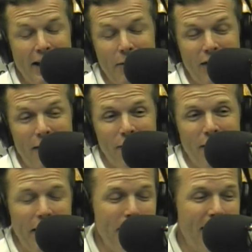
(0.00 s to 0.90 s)
and he was having
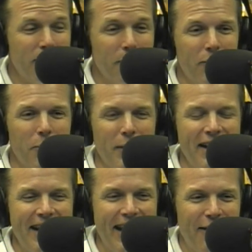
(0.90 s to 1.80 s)
fun matching wits with
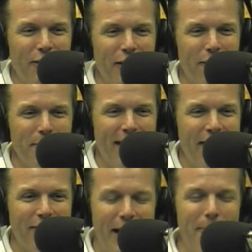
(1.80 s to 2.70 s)
Randy Hinkle there from
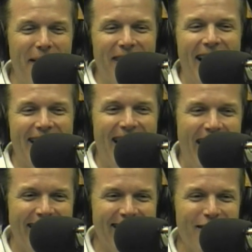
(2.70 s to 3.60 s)
Madrid. How about that
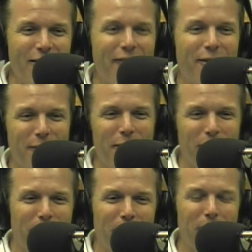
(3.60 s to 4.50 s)
line? You know, whoever throws
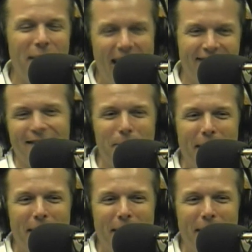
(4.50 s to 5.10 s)
the first pass is a